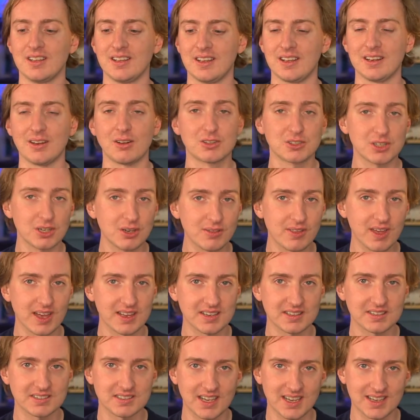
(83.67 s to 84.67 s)
And I'll show you that in
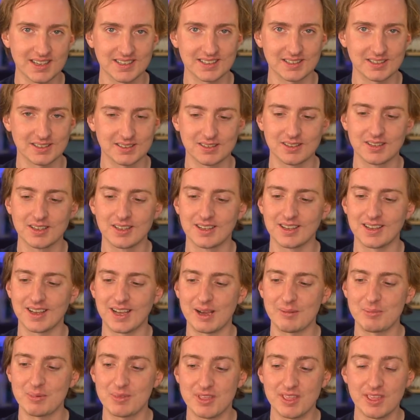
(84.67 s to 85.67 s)
a second.
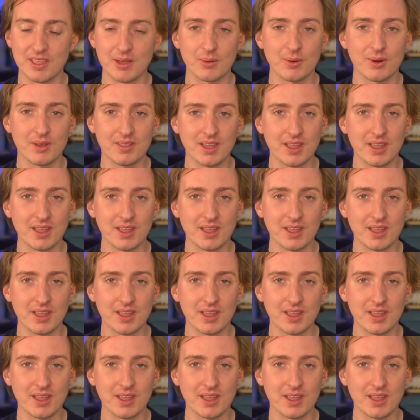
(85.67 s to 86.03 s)
Uh, but the other, one,